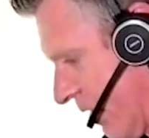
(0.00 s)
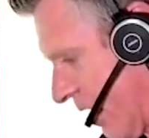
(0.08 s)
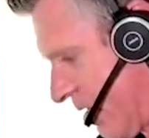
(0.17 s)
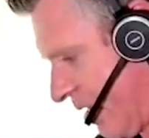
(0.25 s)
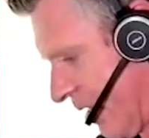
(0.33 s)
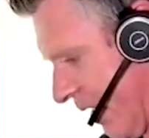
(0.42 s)
is
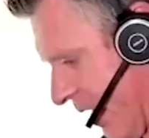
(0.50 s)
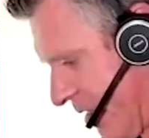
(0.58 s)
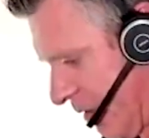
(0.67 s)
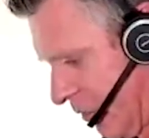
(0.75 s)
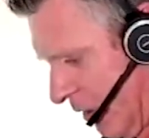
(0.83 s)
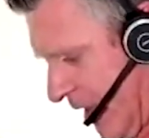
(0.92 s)
the lens. I've got
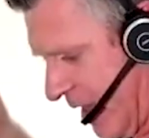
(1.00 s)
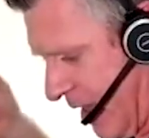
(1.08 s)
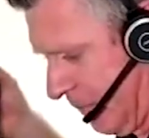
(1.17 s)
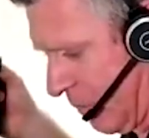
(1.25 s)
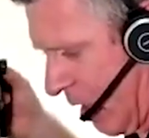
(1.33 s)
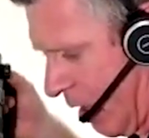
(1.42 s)
it here.
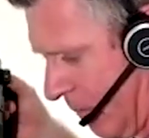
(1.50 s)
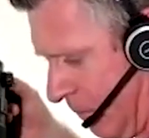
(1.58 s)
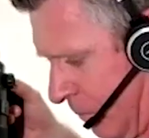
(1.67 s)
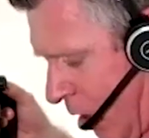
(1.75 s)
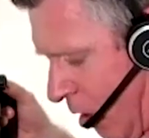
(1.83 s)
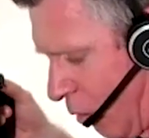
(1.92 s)

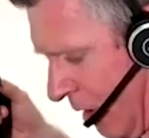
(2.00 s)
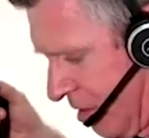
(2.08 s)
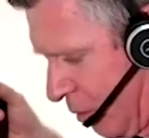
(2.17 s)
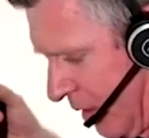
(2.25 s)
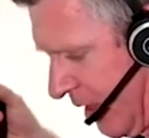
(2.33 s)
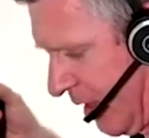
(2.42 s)

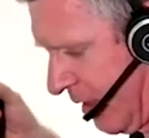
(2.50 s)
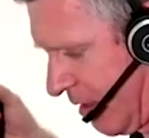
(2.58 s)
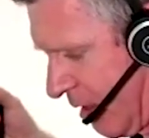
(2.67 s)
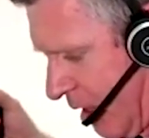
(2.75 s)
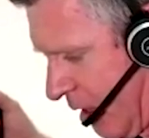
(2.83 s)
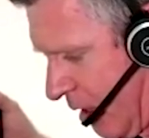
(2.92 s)
120
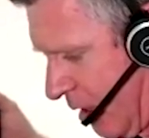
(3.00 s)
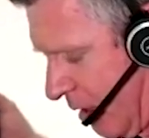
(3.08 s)
to